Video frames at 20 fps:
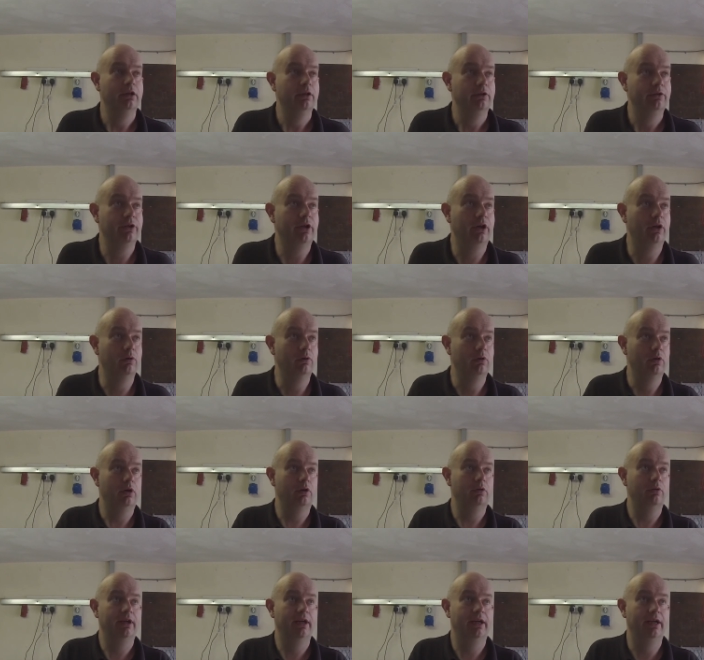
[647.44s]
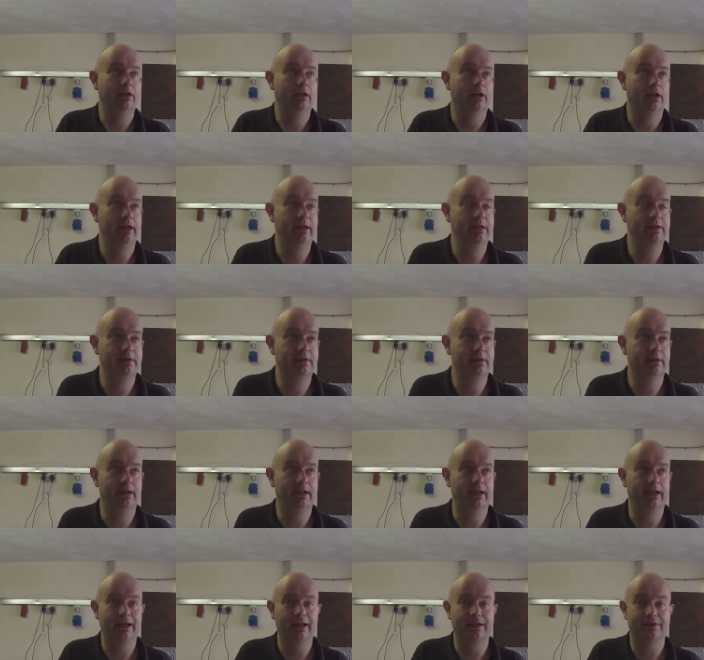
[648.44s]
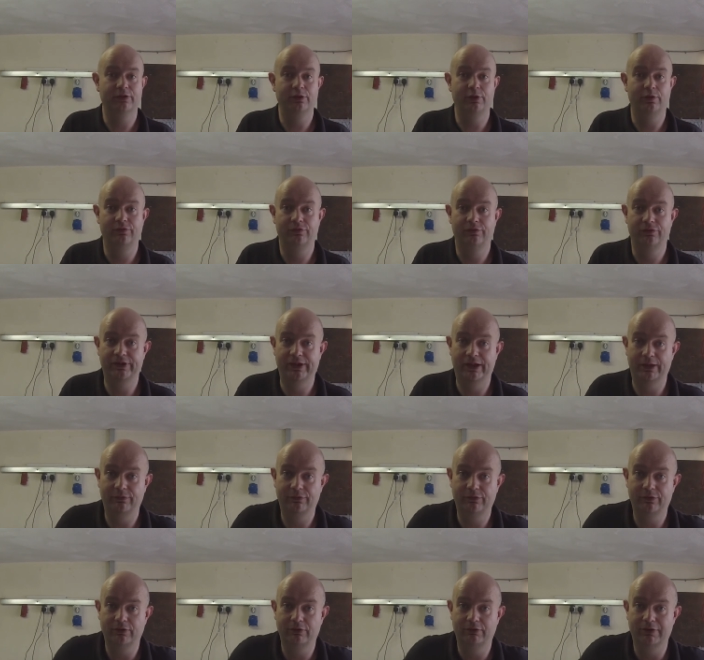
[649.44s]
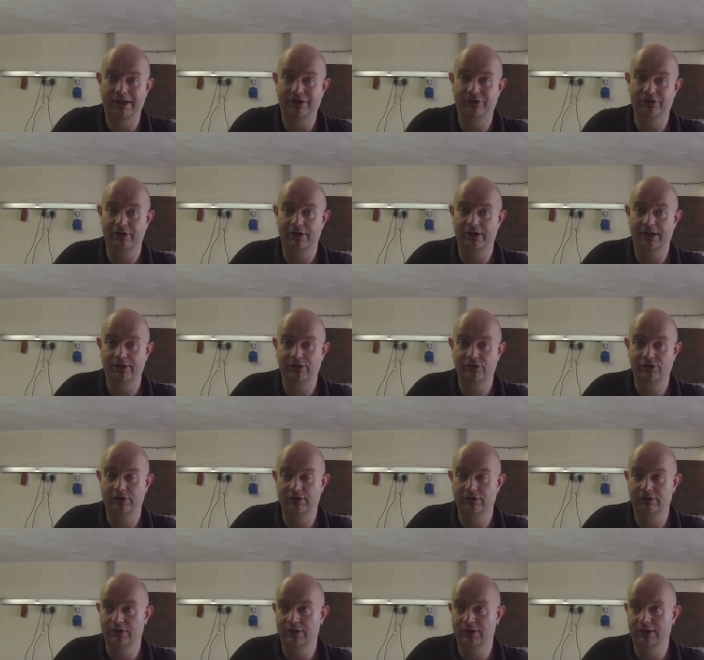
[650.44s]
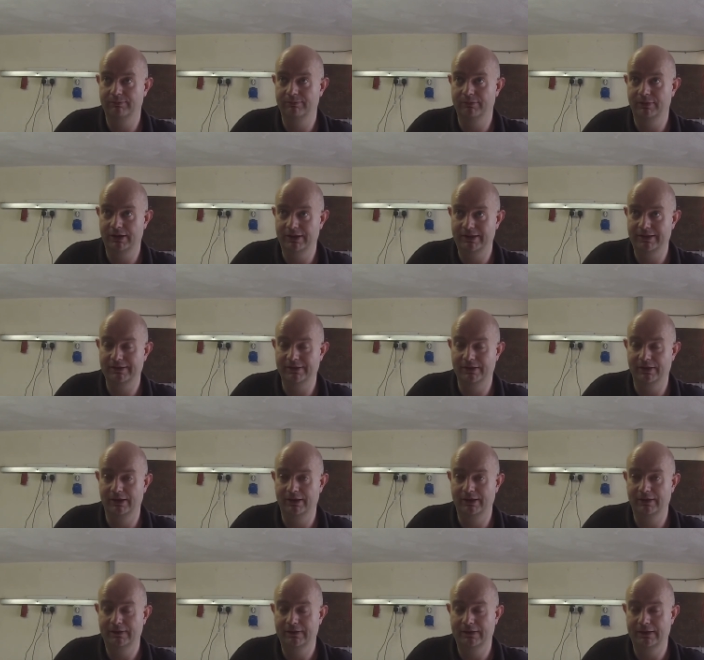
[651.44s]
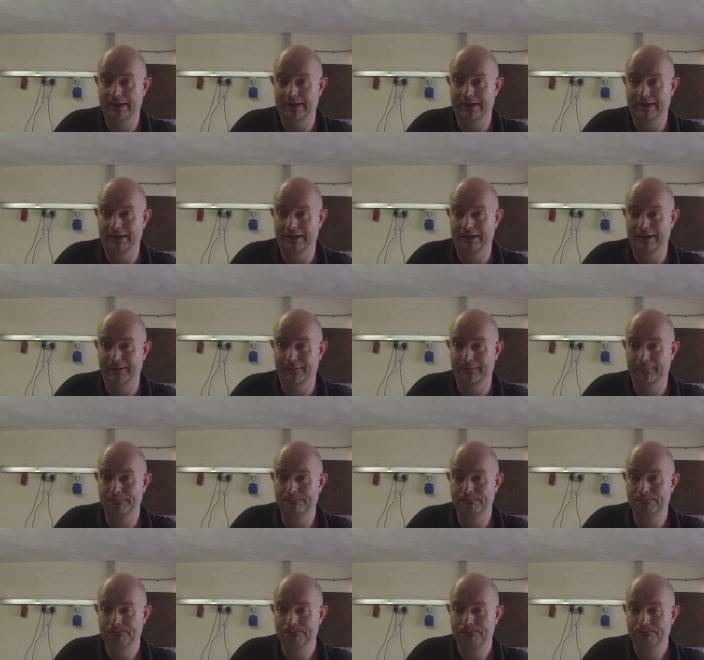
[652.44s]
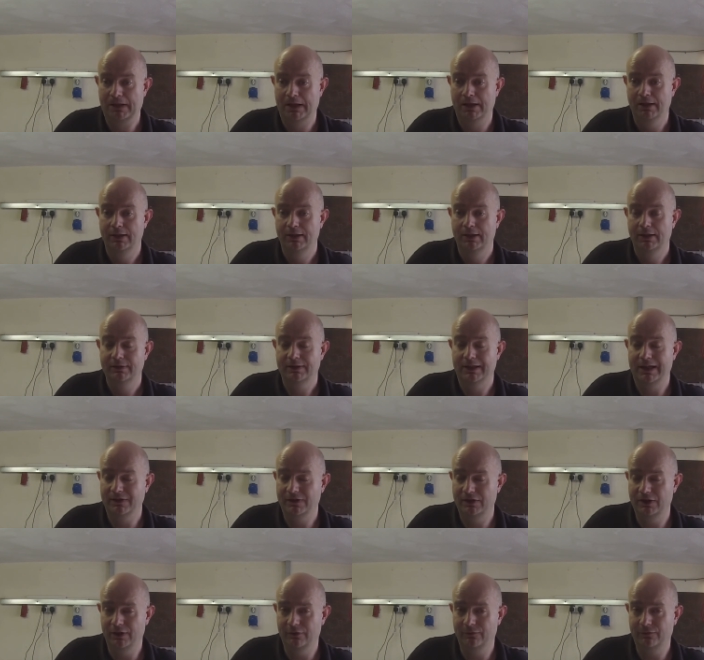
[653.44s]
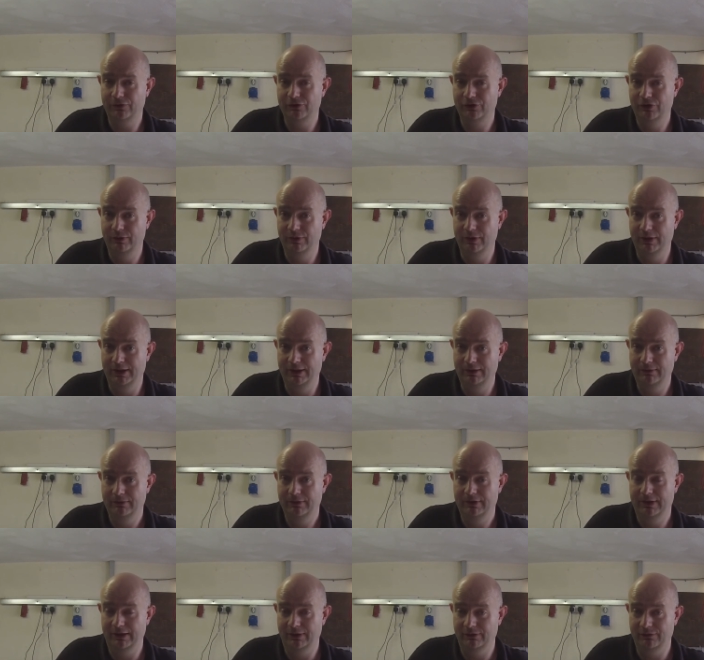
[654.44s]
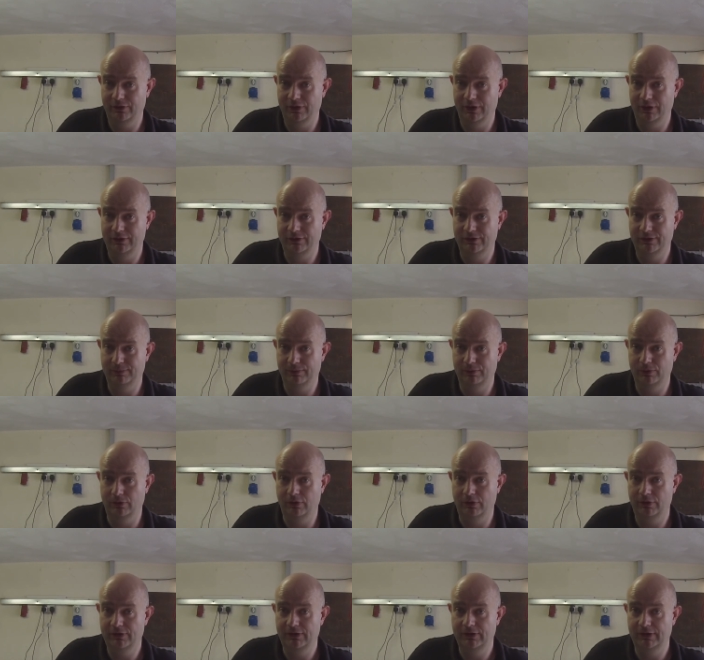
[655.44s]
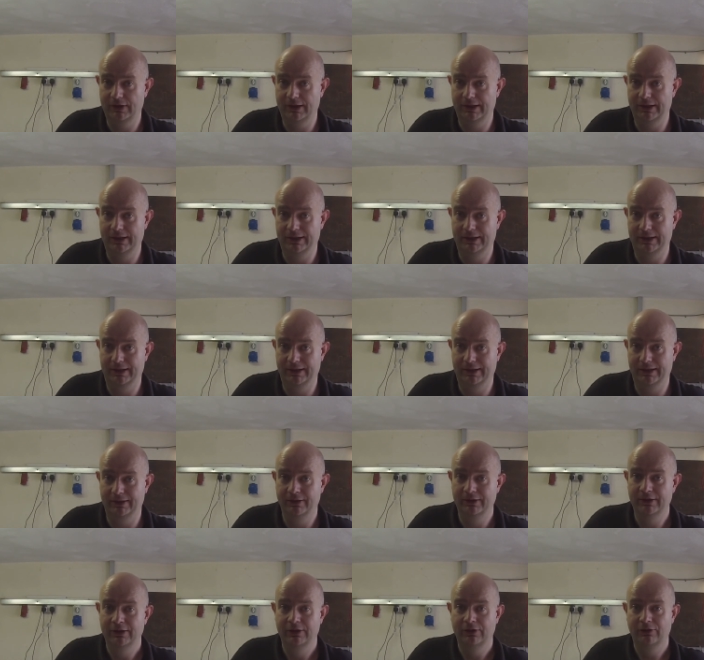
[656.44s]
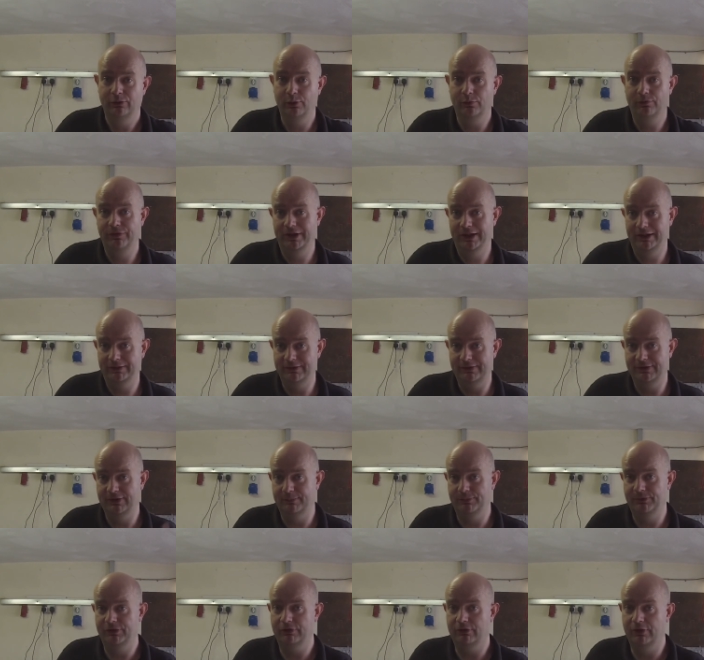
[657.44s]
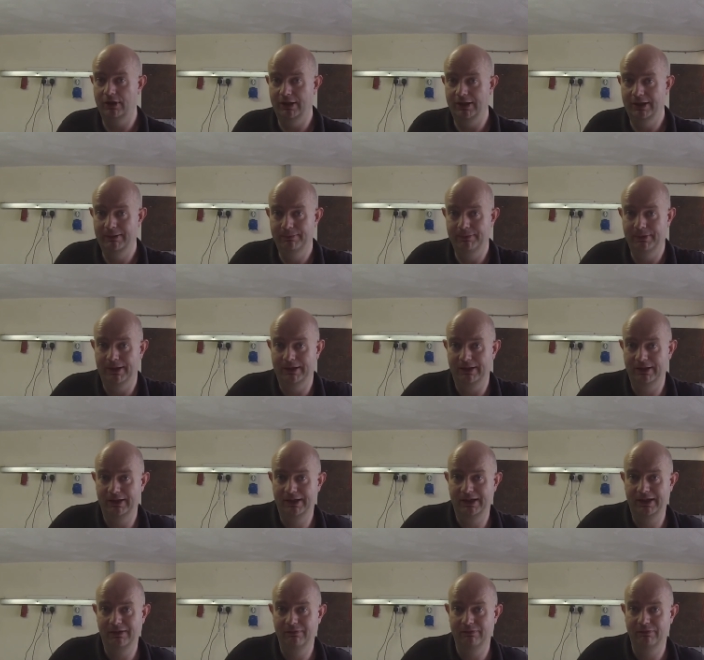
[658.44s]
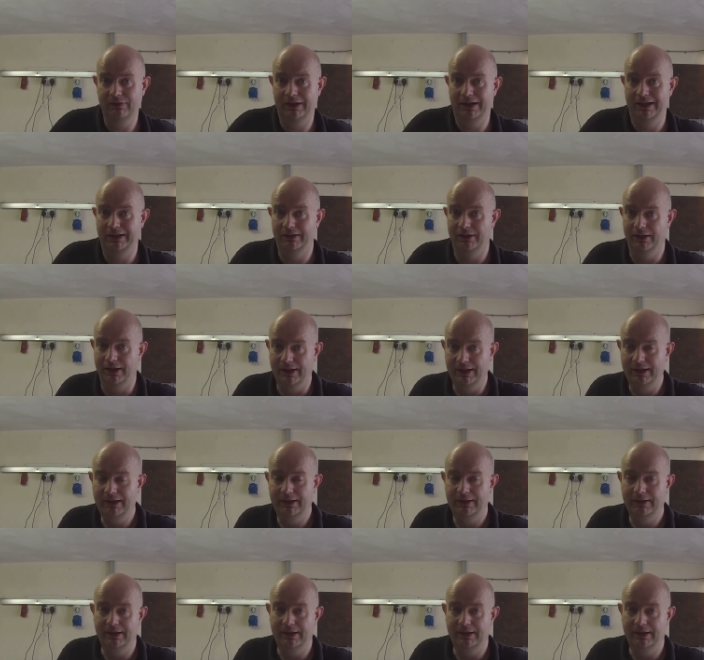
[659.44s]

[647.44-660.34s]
So, okay guys, uh, that's enough self-congratulation on my side. Um, thanks a lot for tuning in. Thanks for all the support. Uh, don't forget to subscribe and leave a like